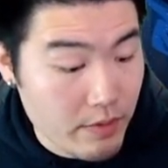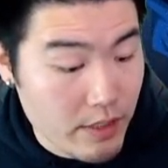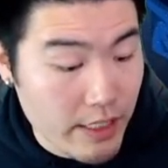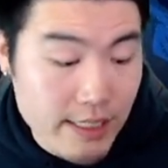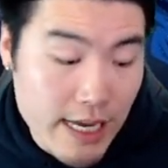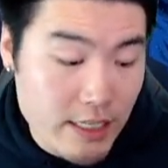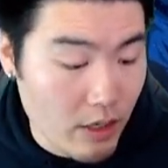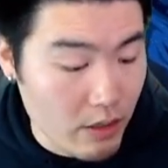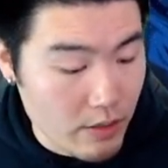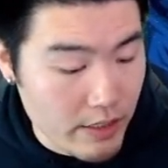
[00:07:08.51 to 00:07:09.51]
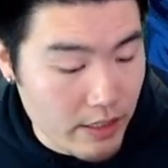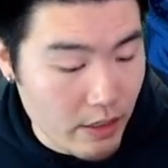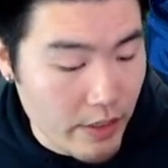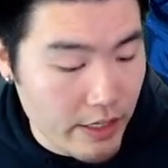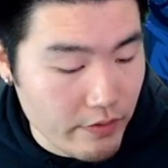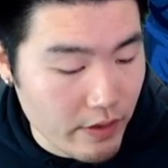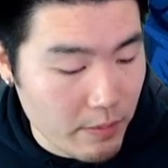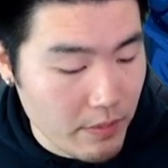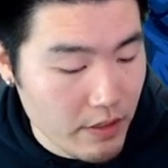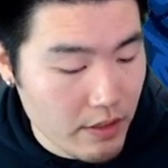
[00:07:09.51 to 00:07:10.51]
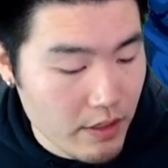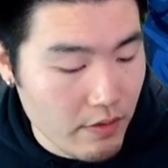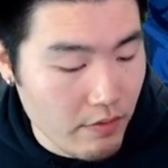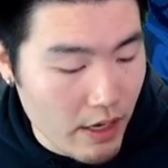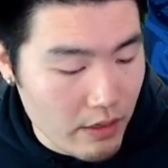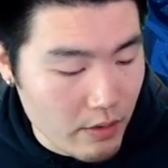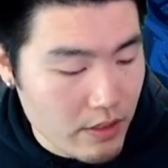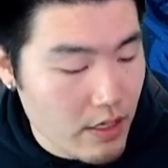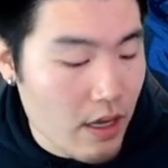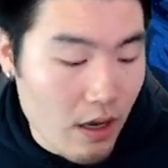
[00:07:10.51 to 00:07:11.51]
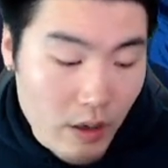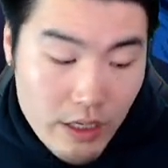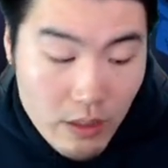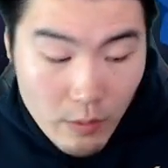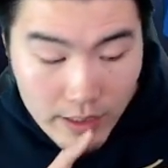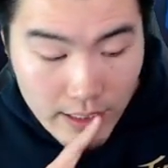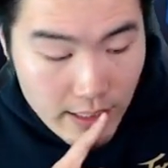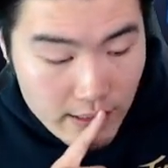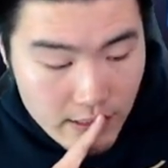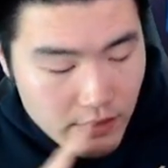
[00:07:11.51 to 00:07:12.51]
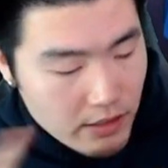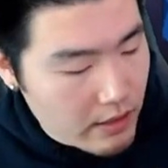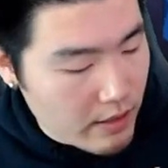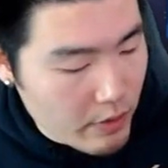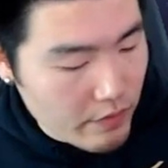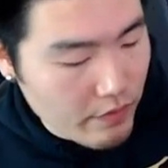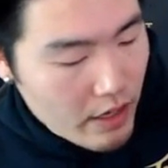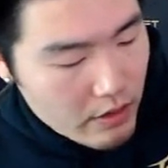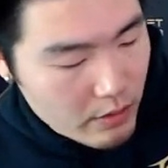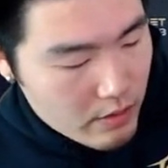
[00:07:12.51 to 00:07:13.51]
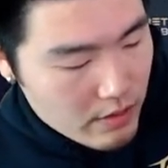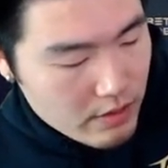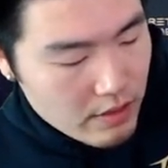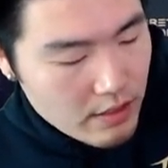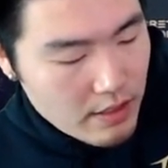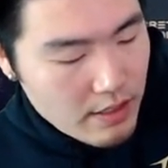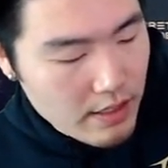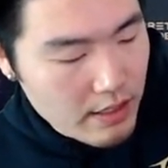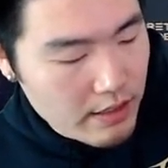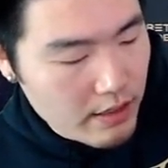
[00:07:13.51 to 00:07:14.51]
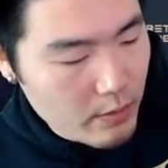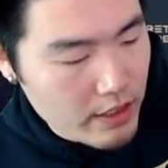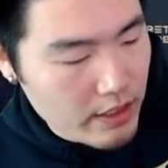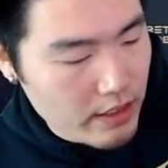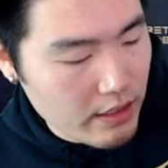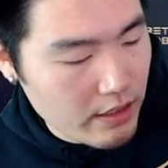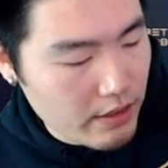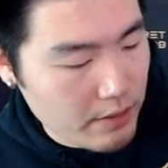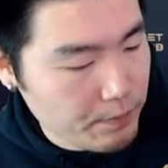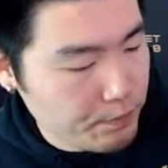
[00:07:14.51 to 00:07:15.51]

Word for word: She gets actually all those links already from Vados. Okay, you know what? Yeah, let's just link her up with Vados, and then we can,